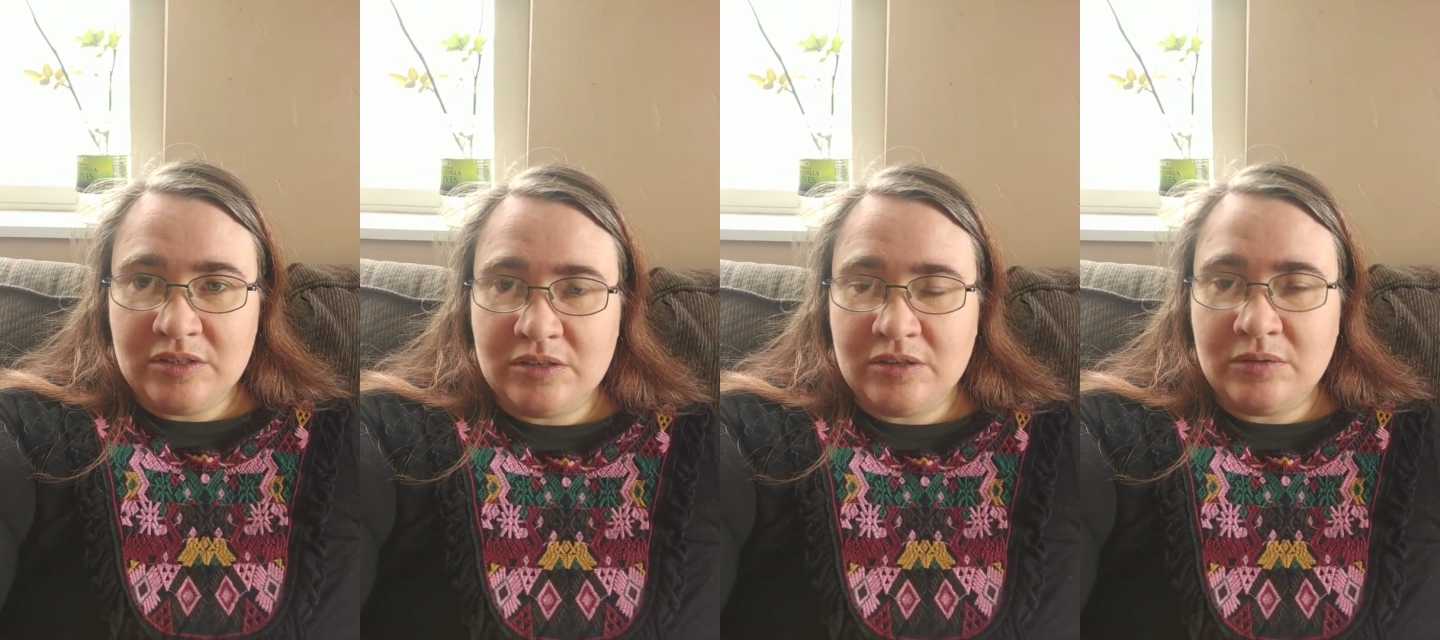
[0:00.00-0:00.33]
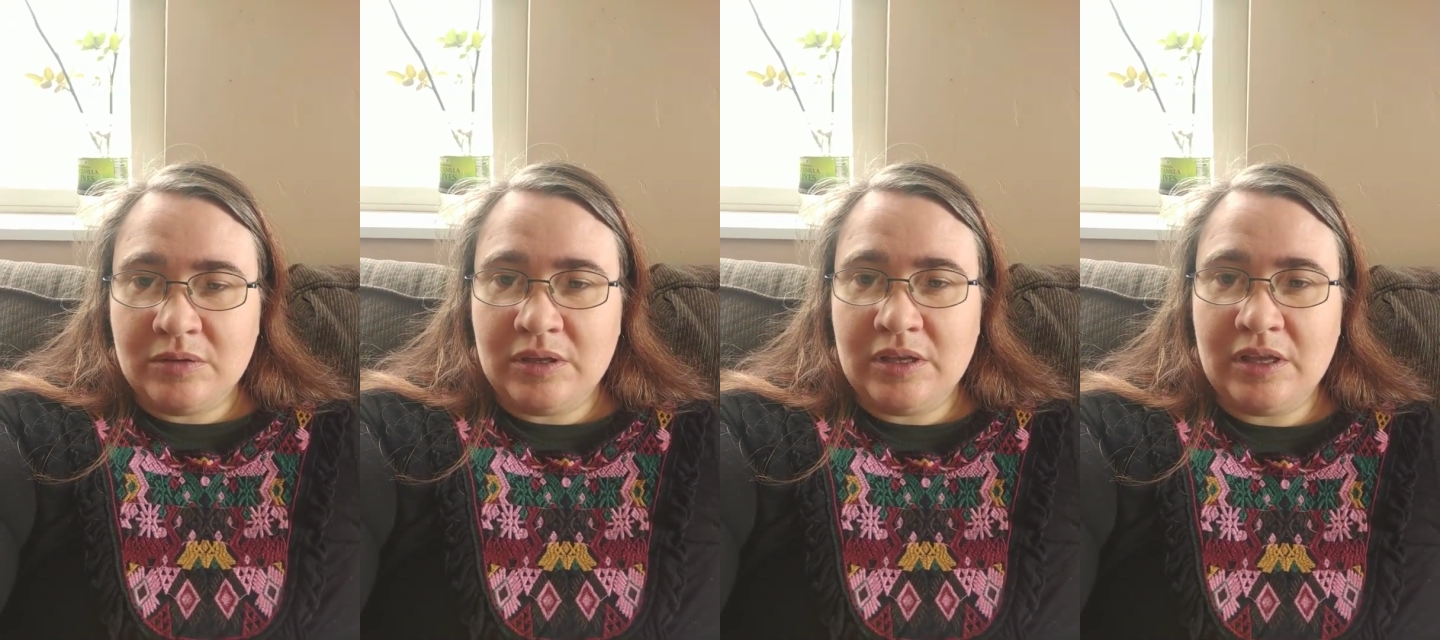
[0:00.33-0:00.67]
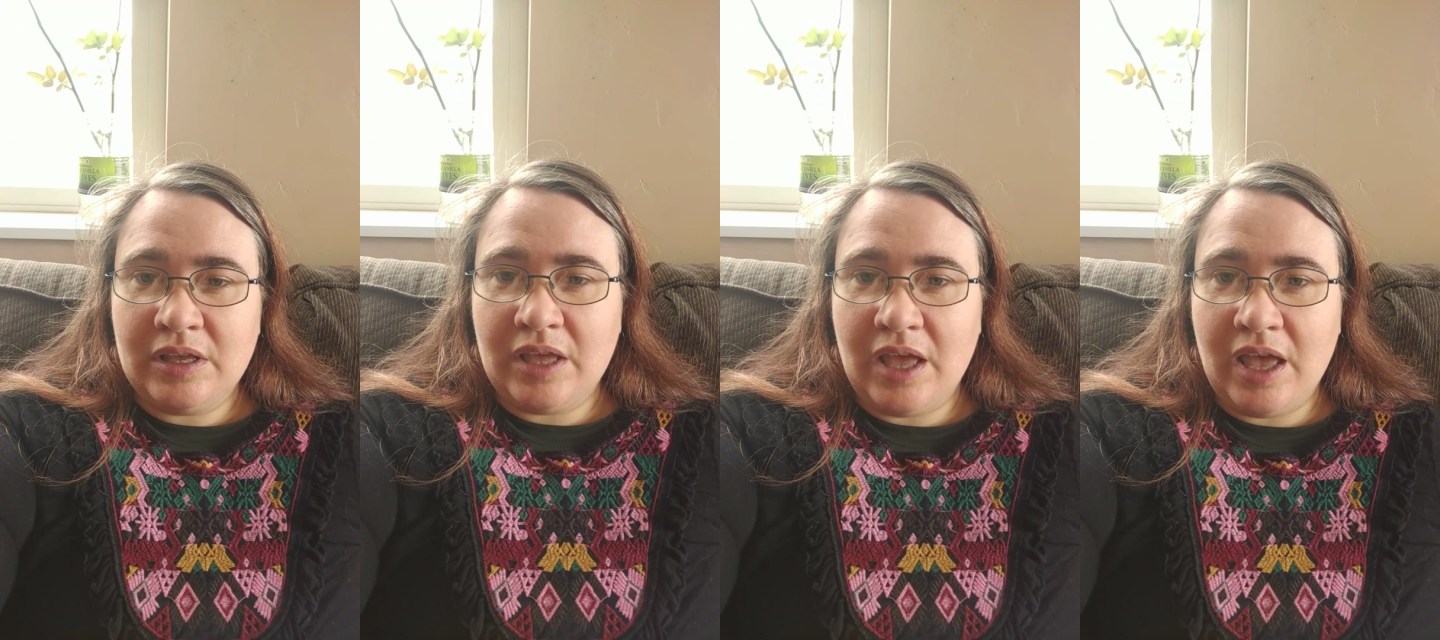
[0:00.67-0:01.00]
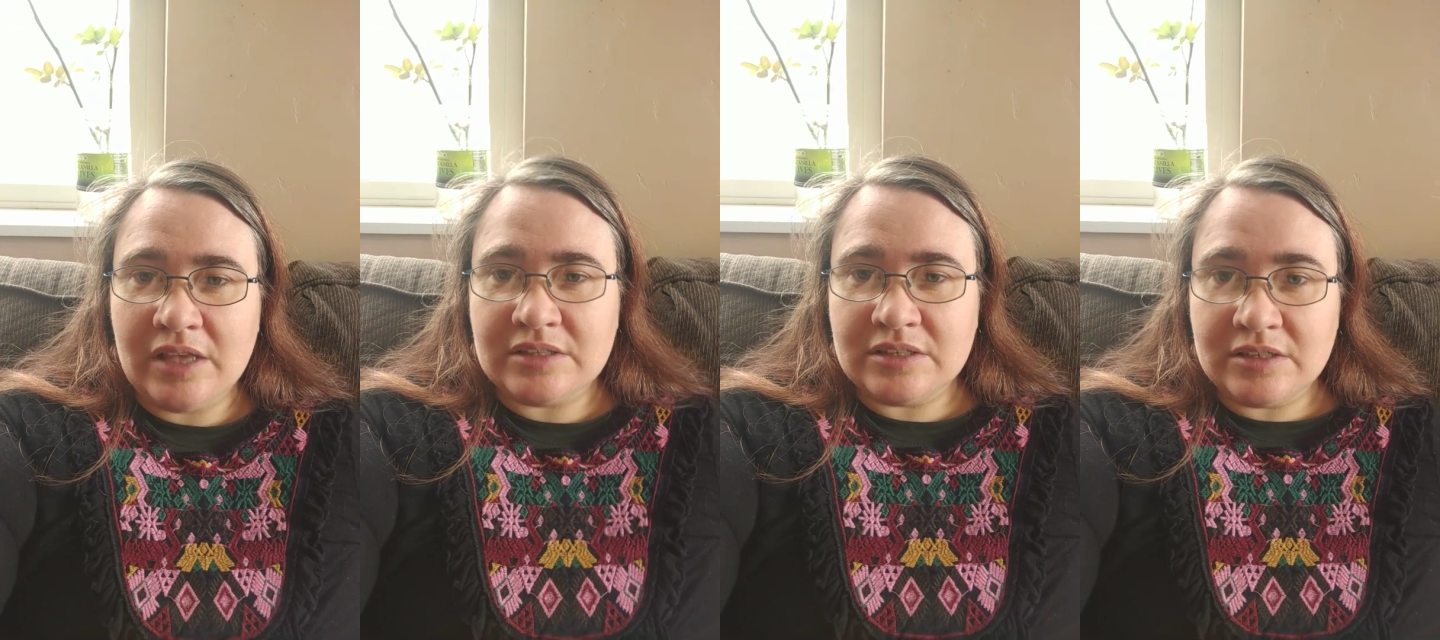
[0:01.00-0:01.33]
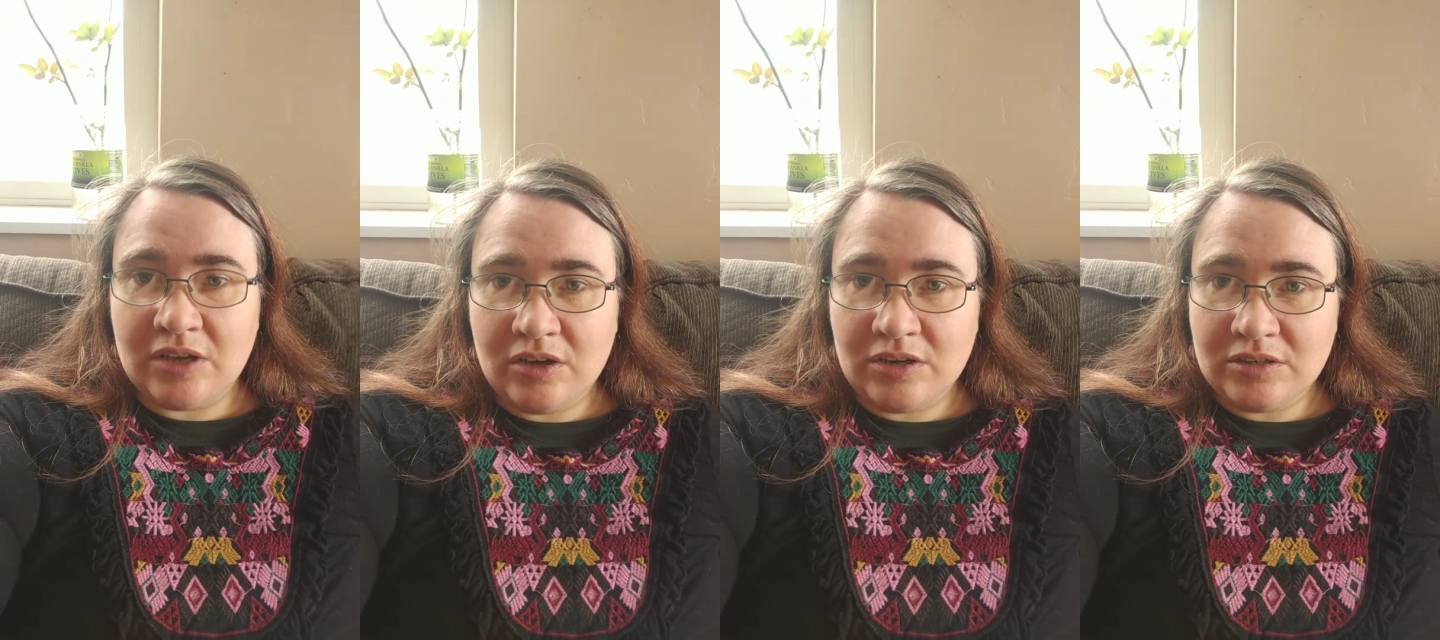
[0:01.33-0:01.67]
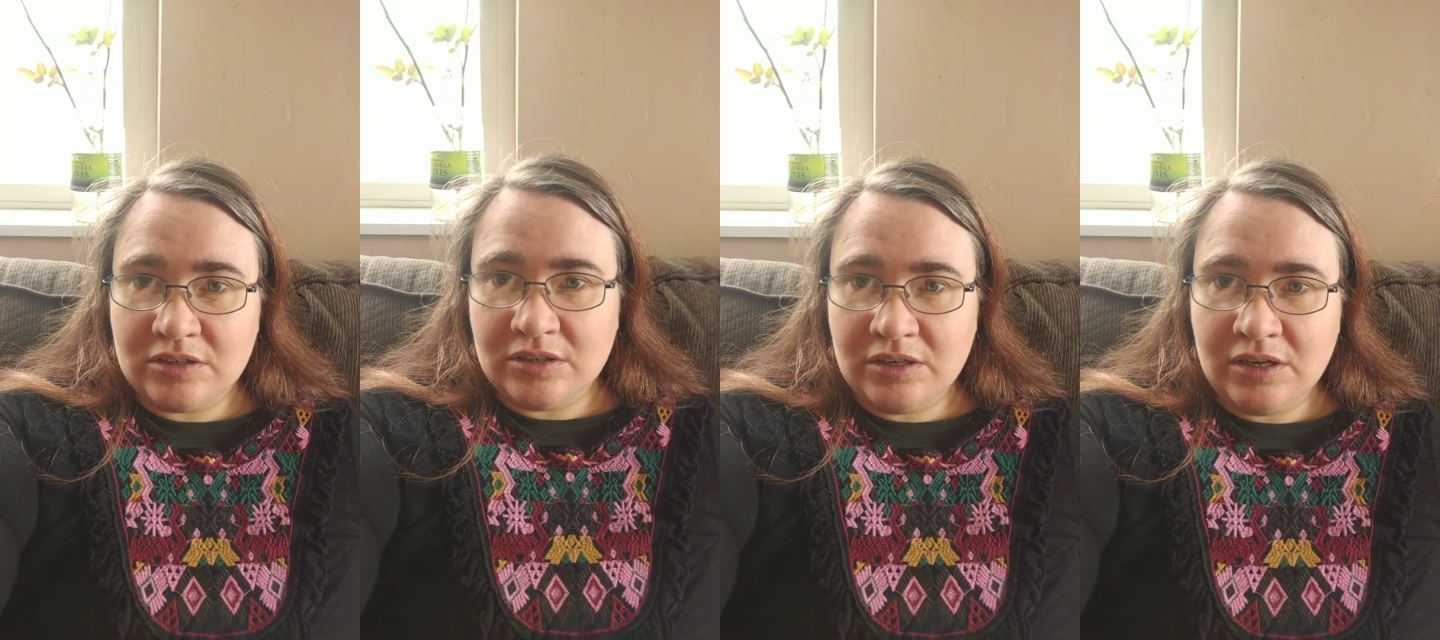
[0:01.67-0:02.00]
to do as a
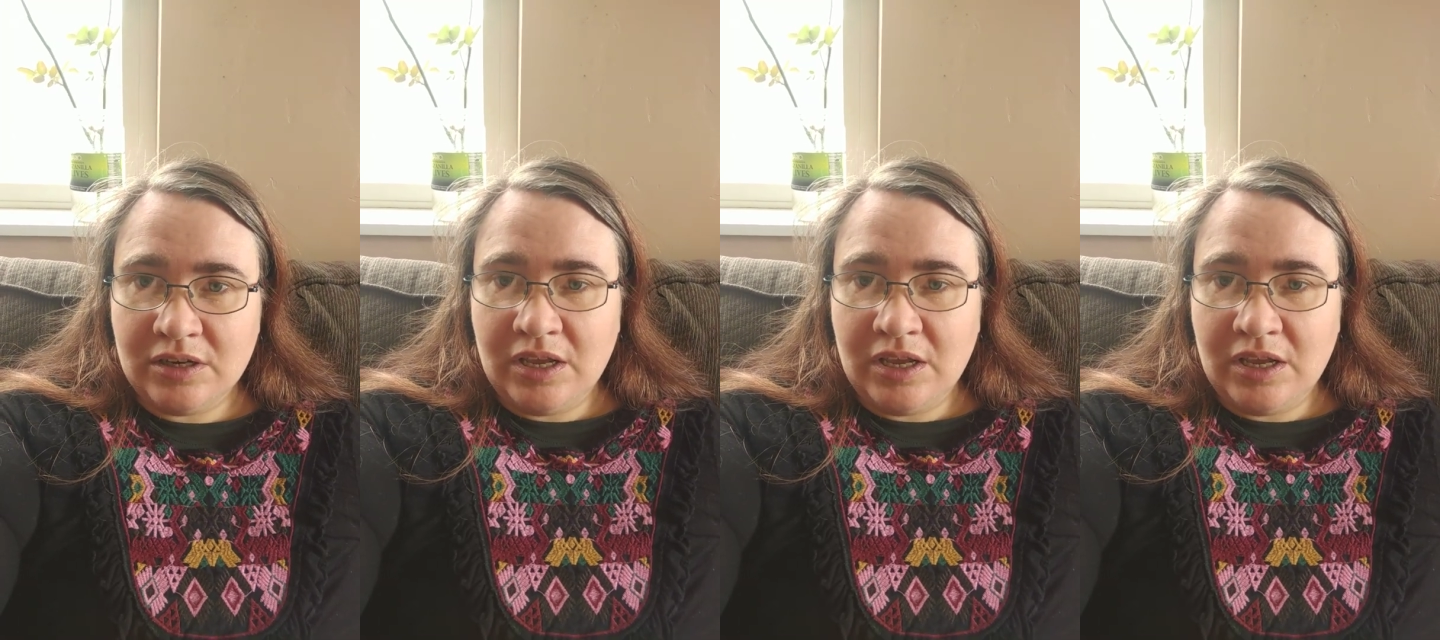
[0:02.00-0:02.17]
doctor,